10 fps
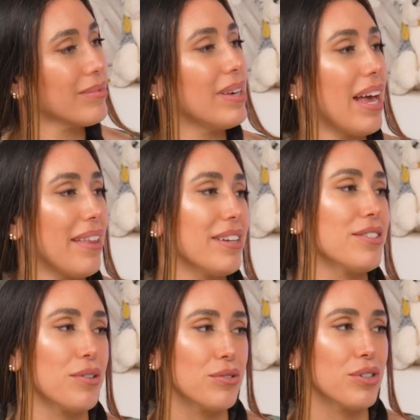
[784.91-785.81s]
Yeah, that's
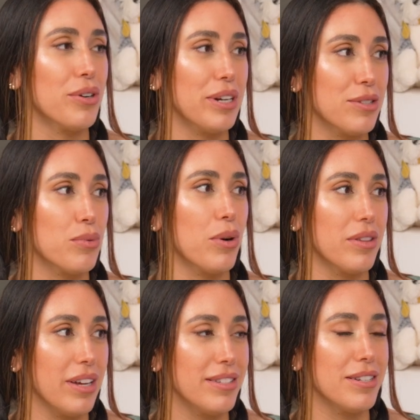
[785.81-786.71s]
so true. It is
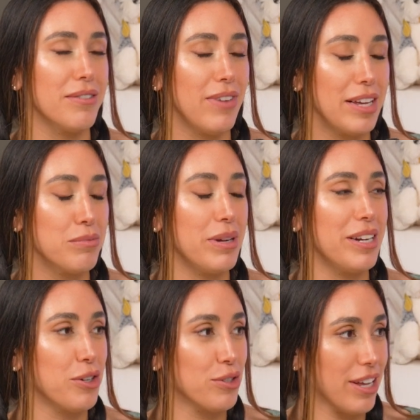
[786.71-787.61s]
worth it. It's an investment
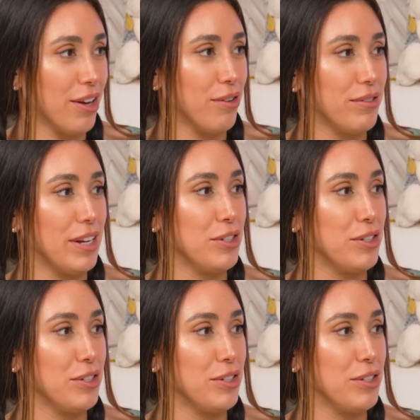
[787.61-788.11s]
in yourself and